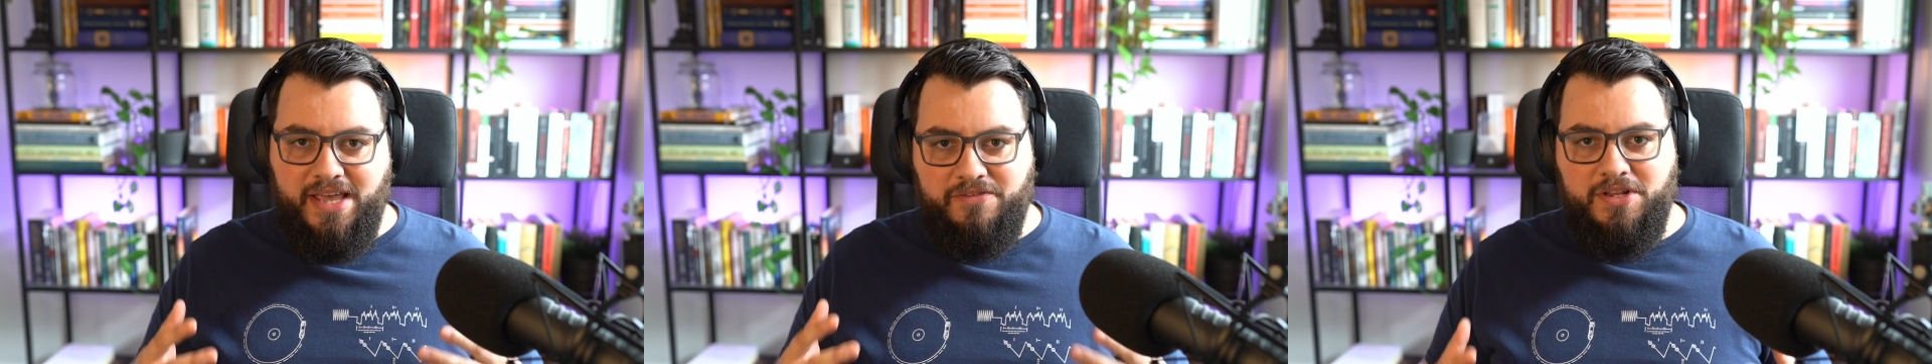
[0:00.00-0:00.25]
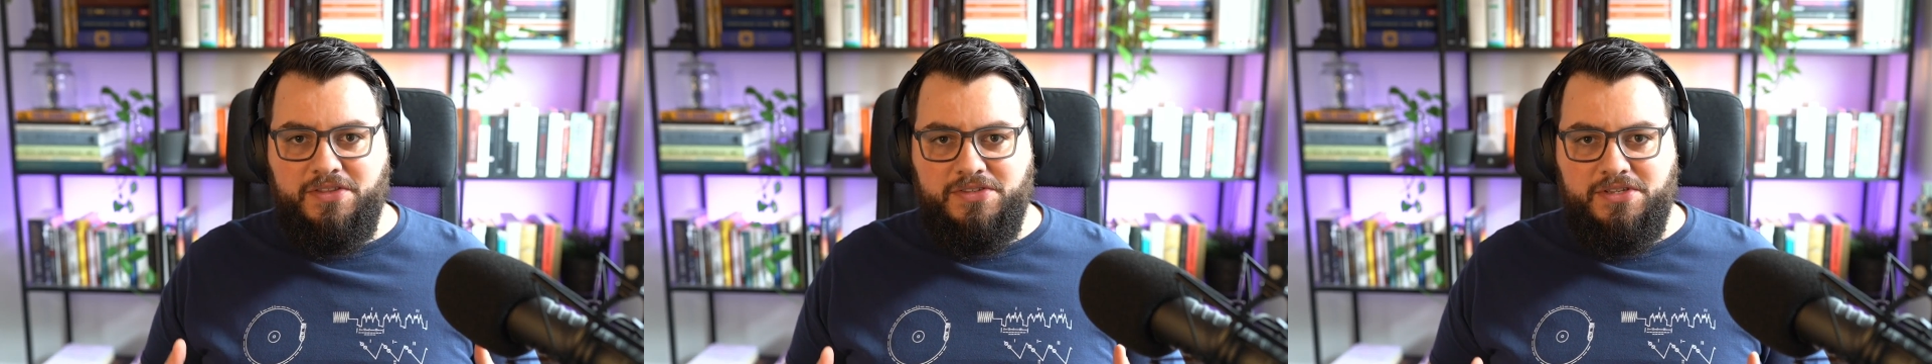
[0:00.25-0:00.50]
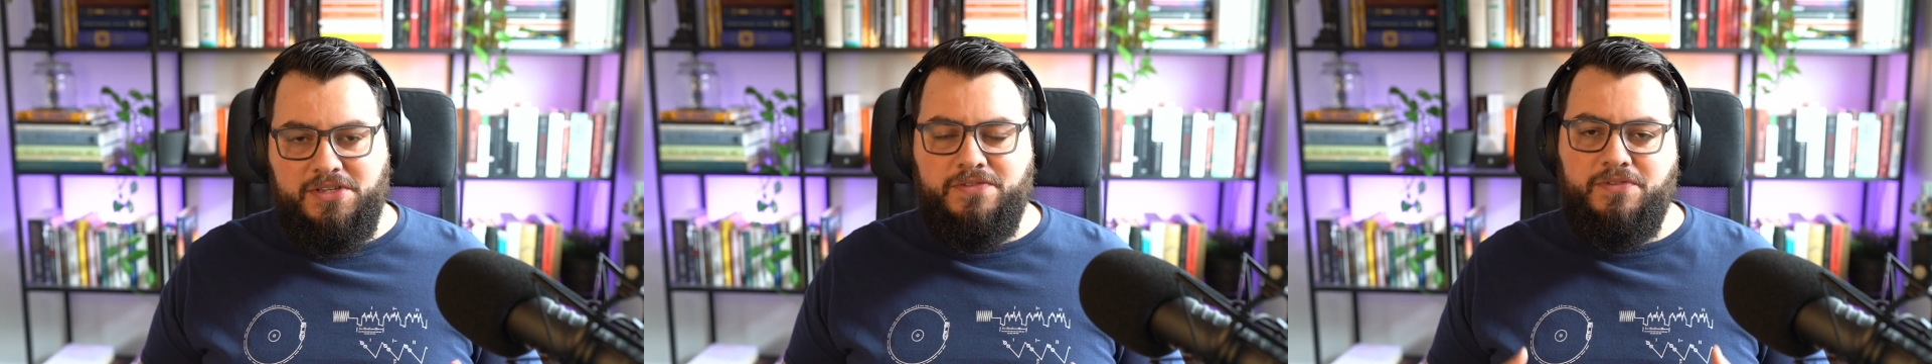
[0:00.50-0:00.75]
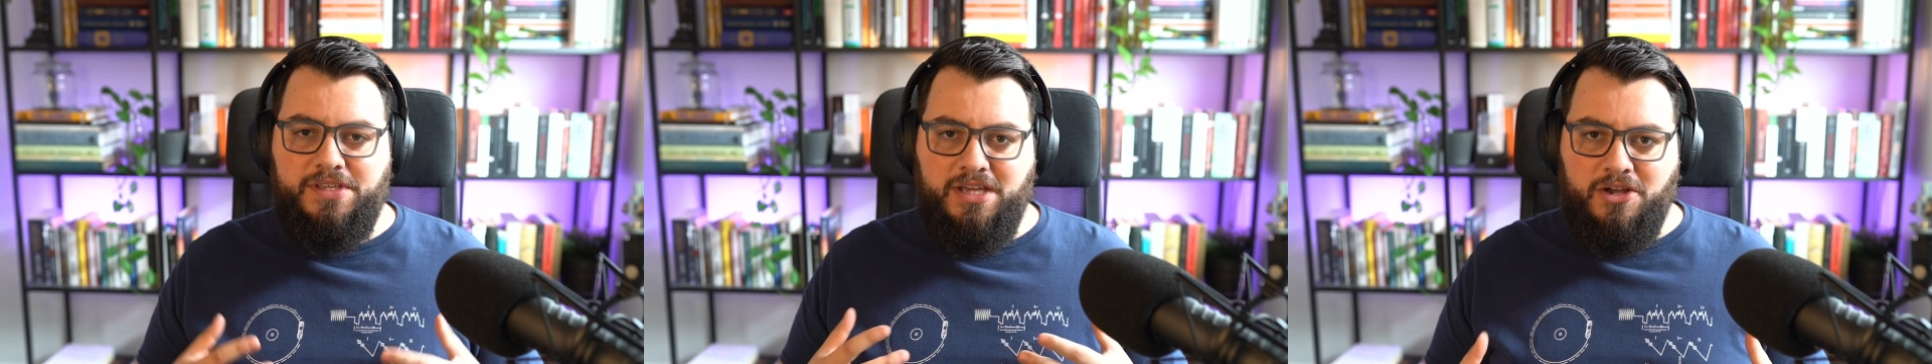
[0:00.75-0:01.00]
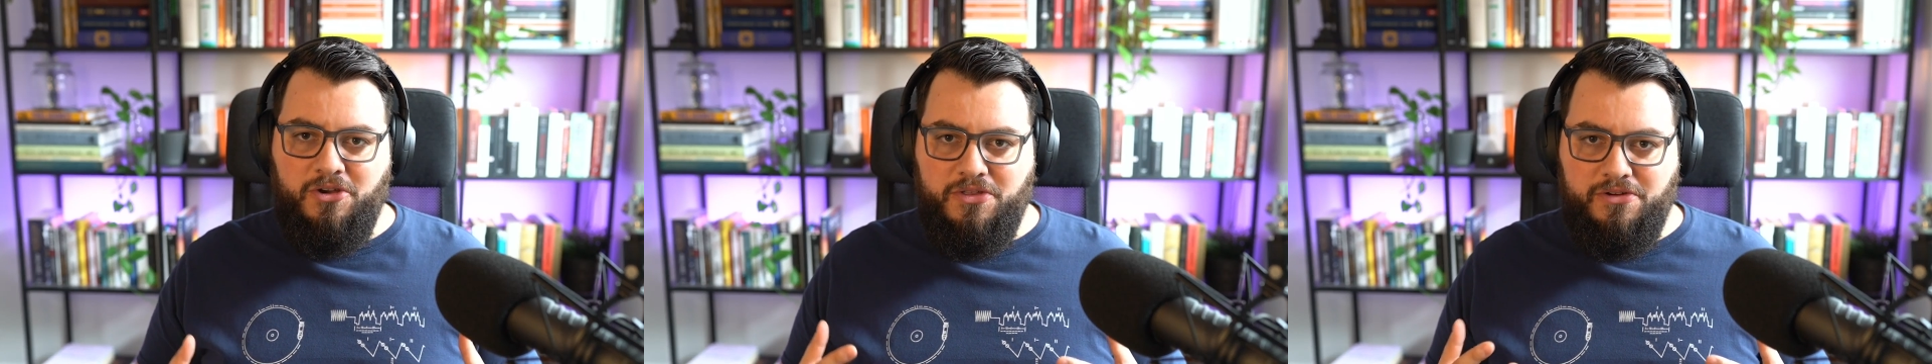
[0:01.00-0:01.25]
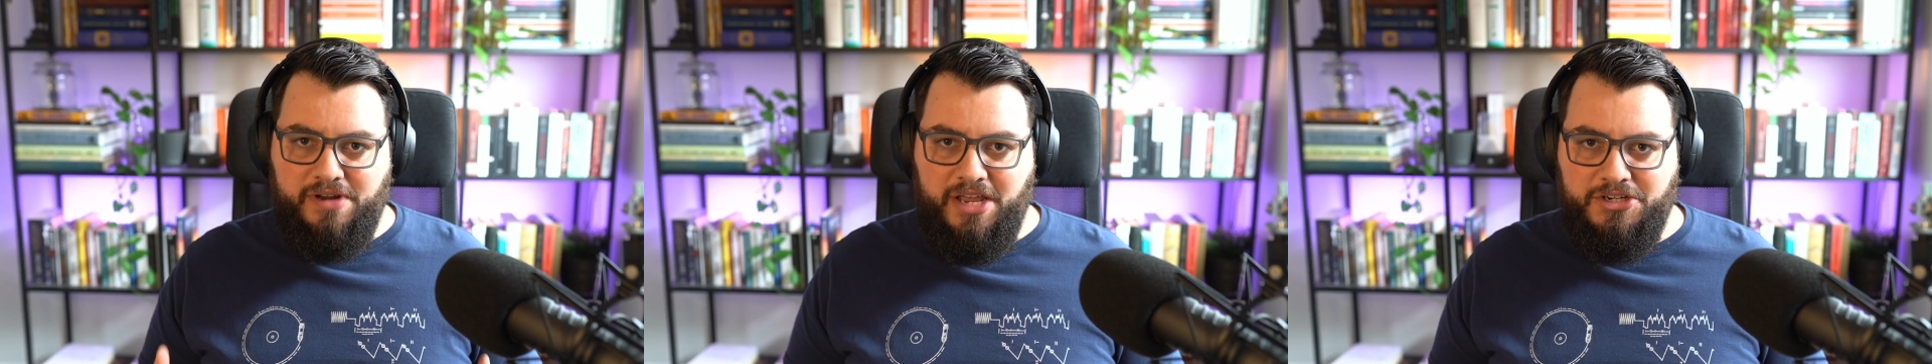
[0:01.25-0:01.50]
evidences for young
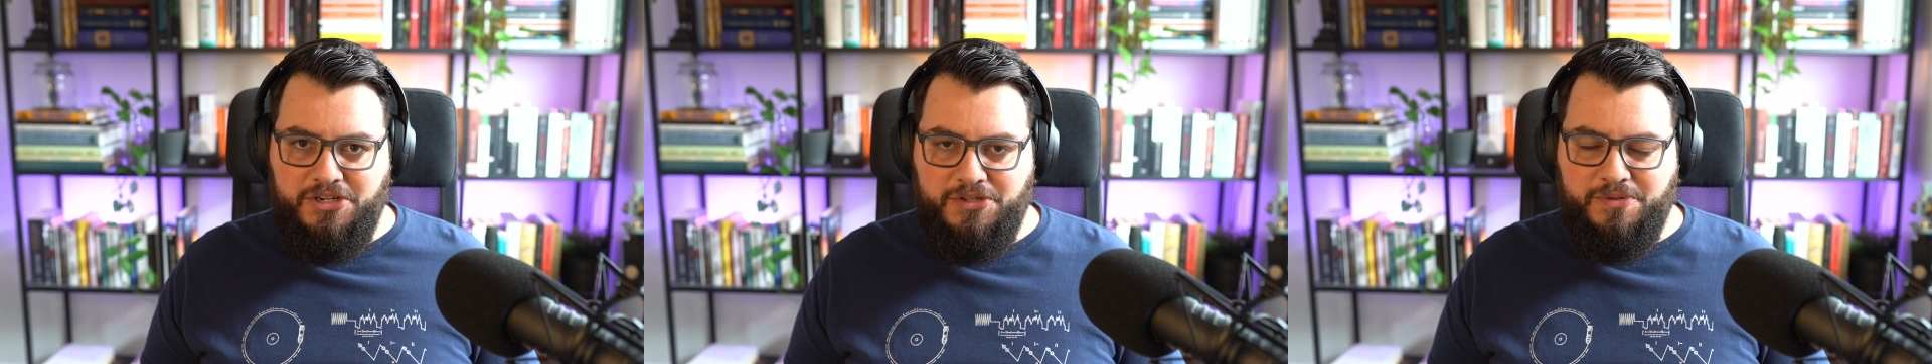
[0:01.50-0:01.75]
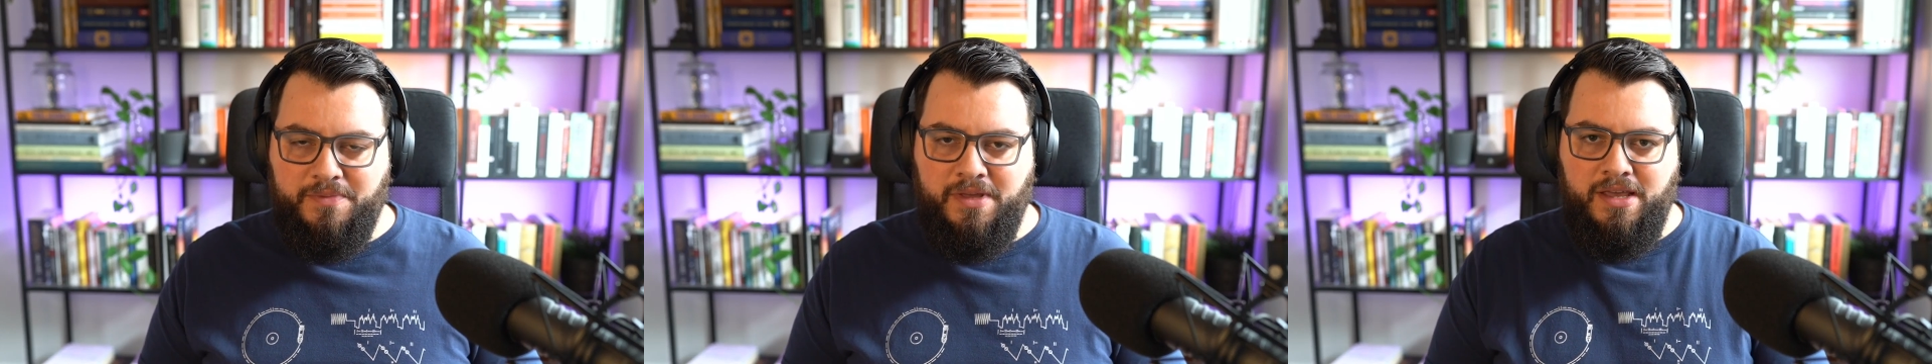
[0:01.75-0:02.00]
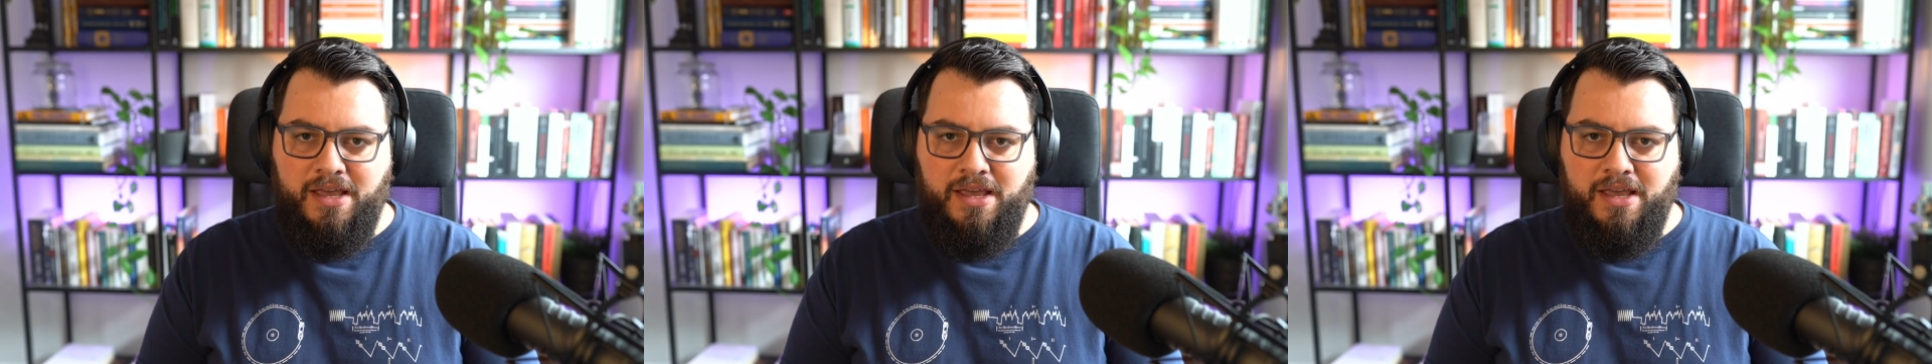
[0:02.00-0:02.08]
earth creationism.